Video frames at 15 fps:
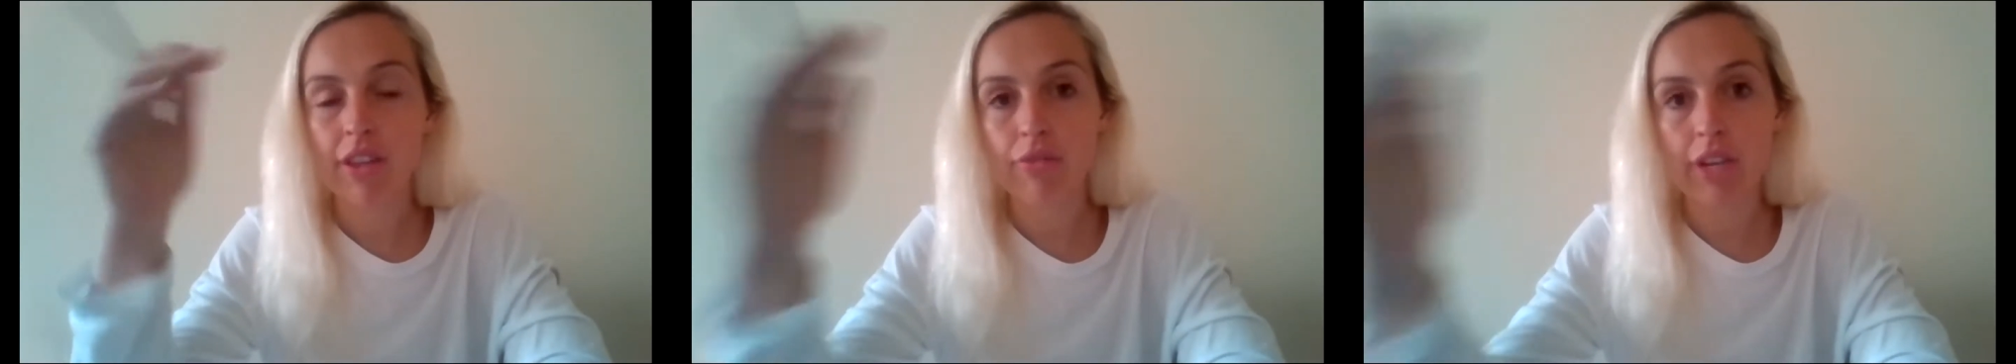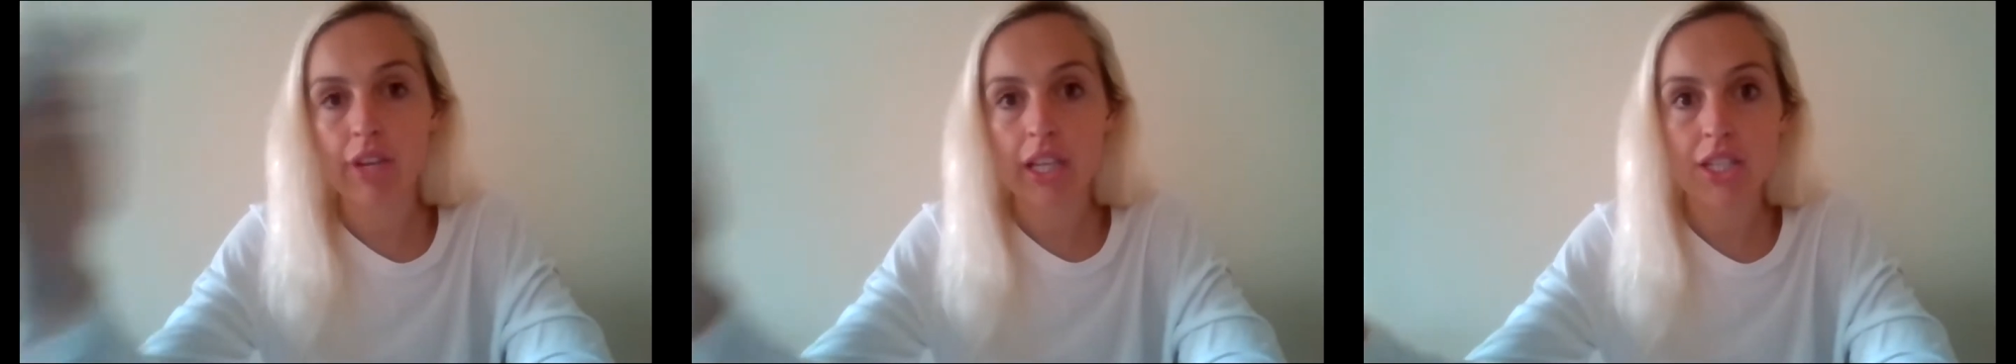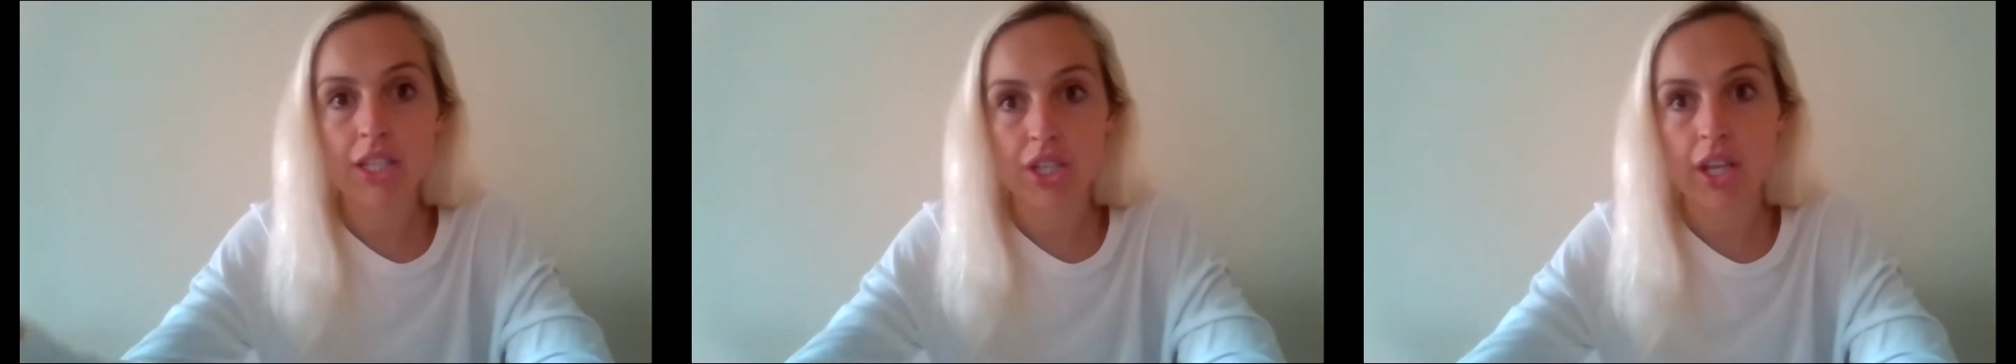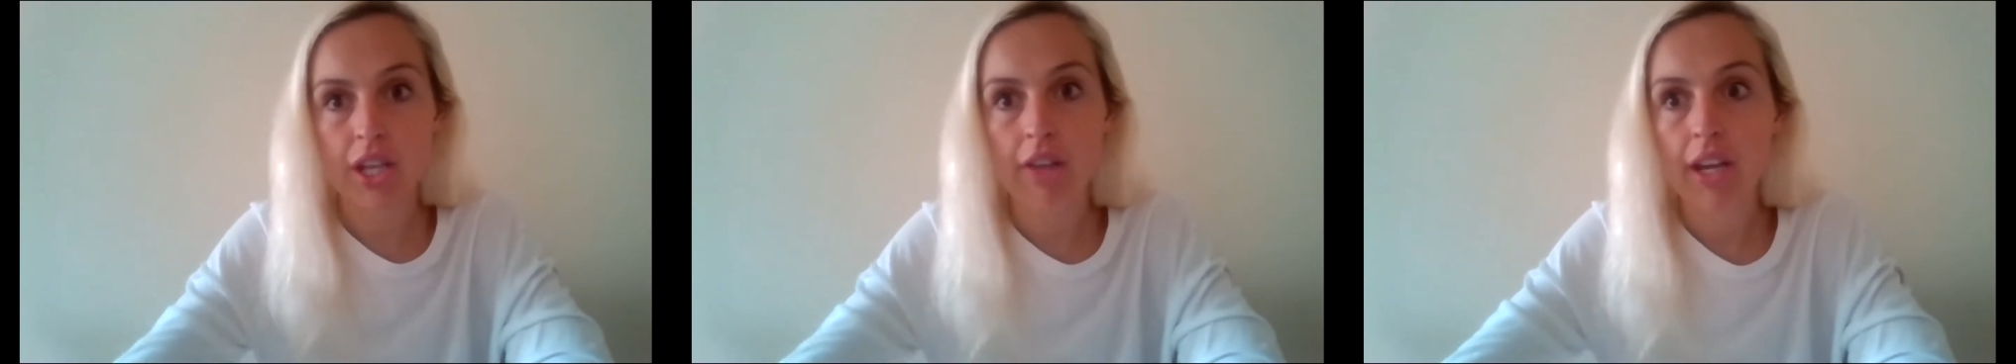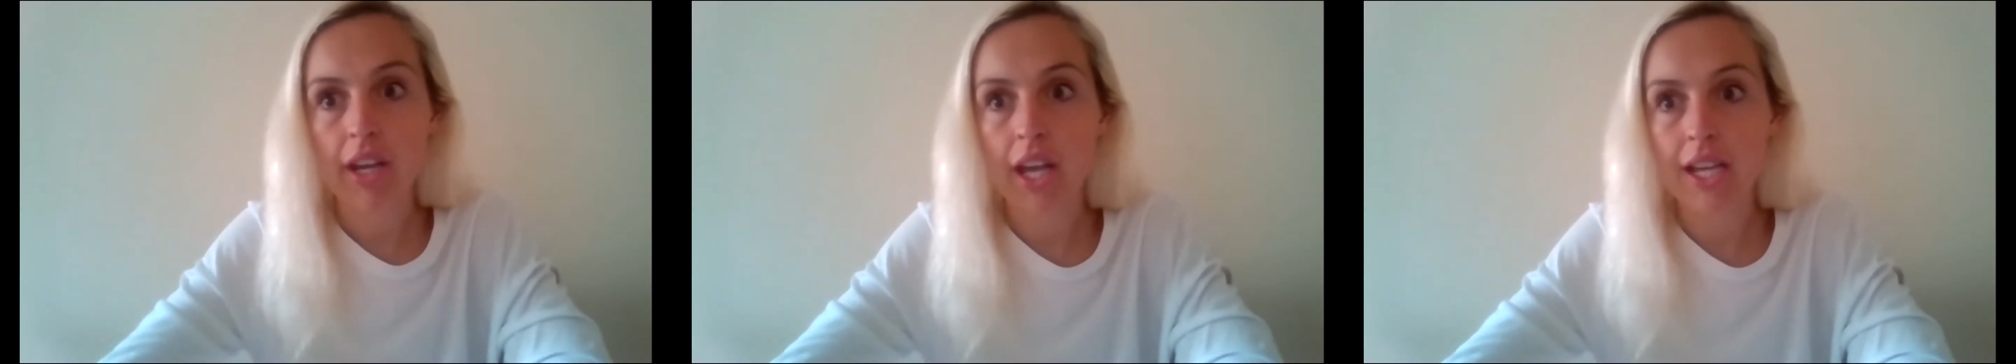a really
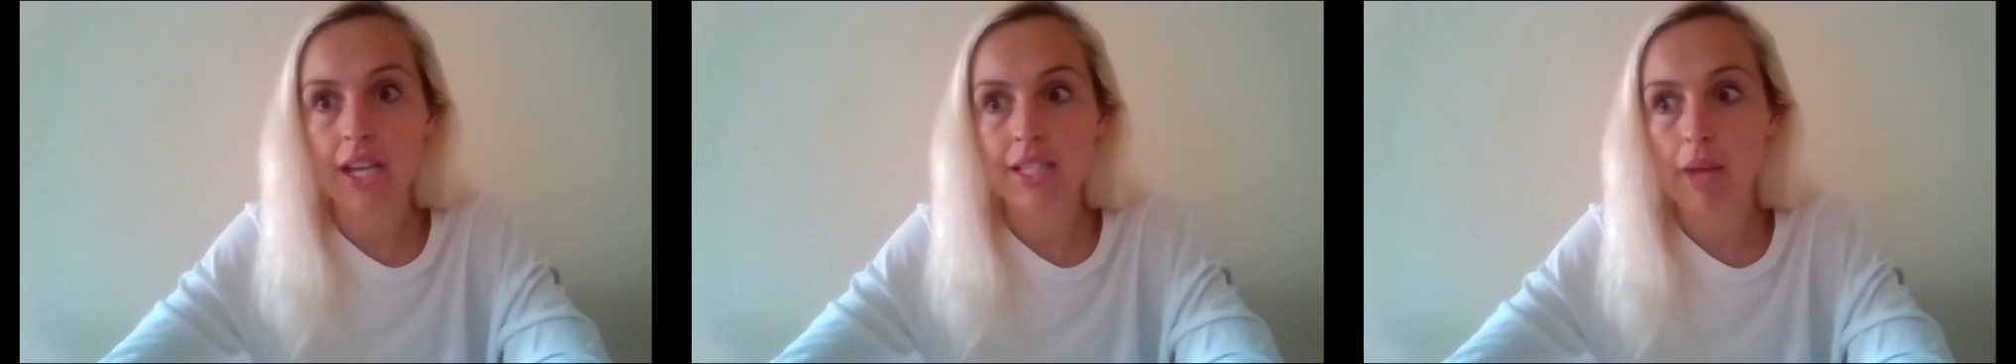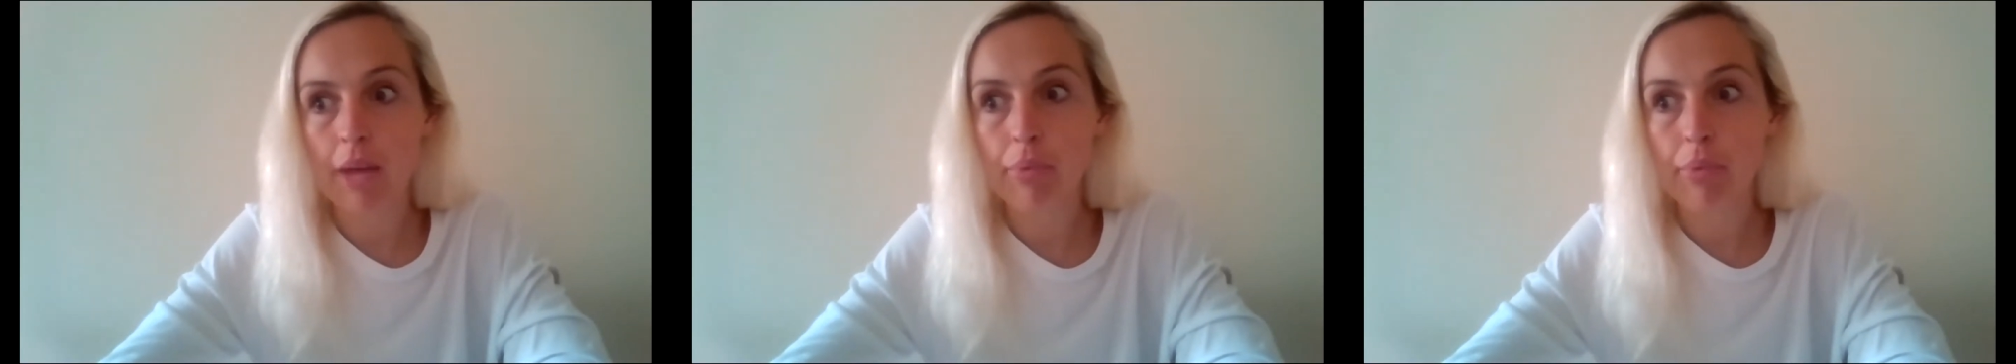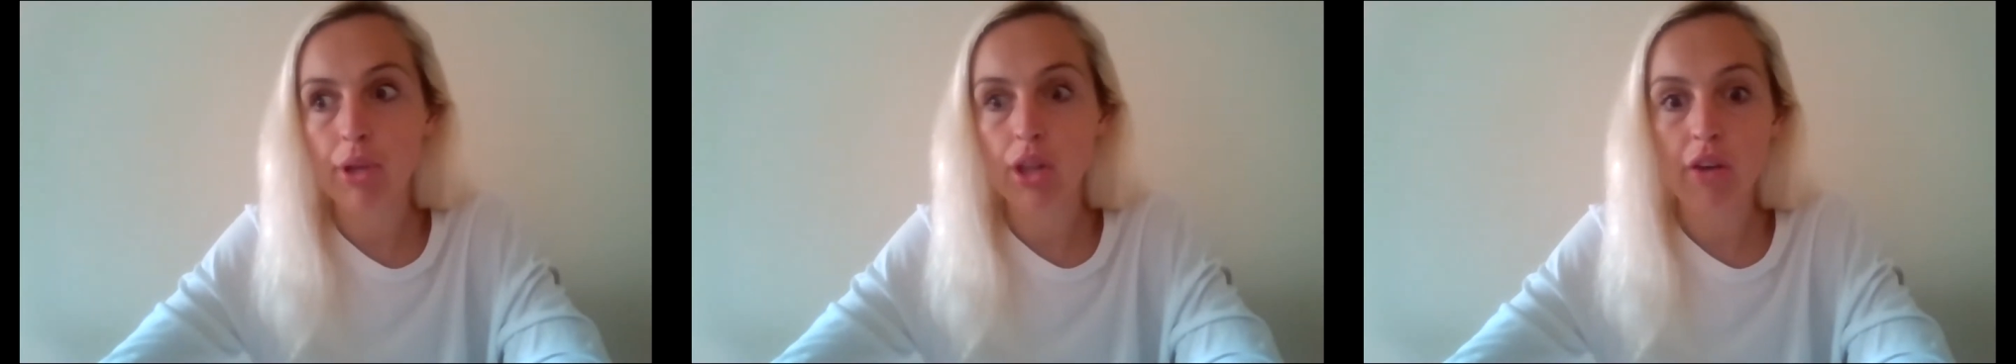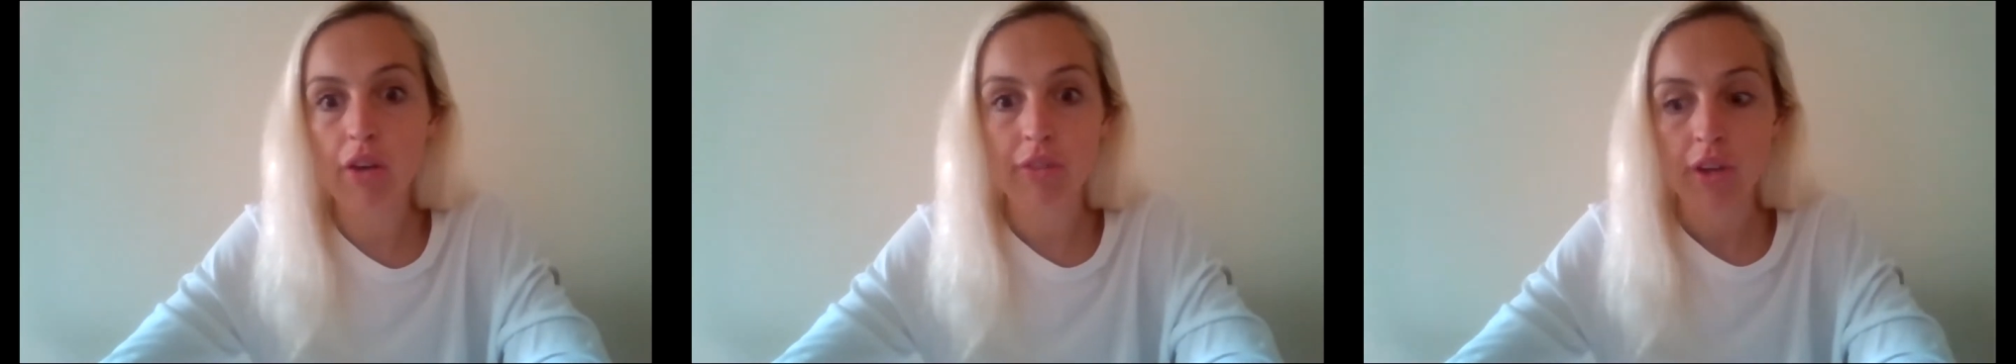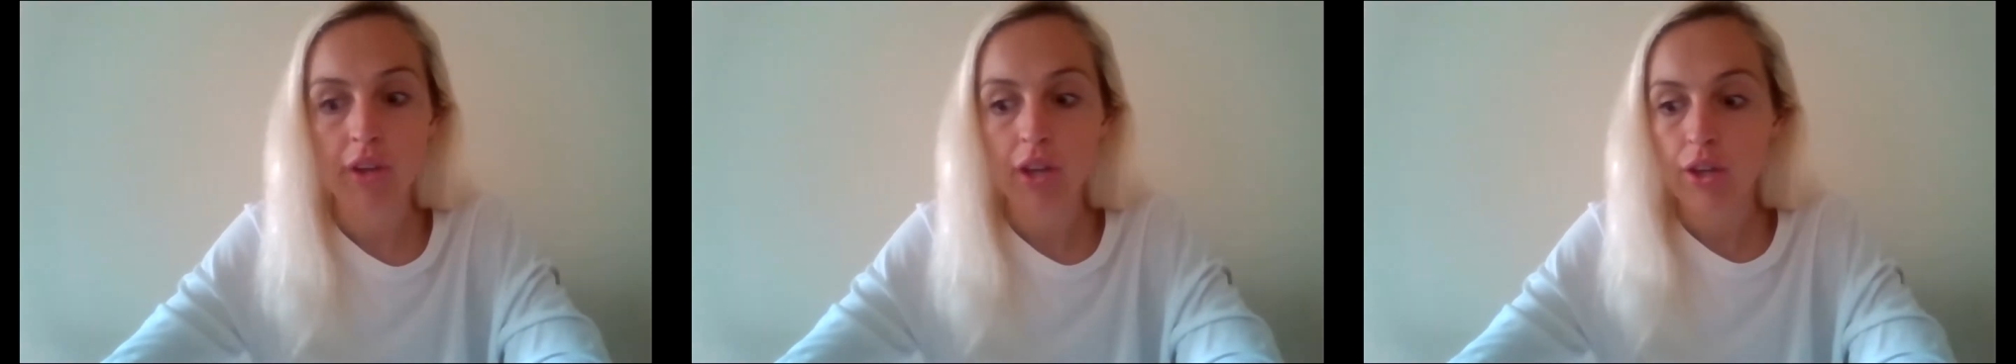generic example of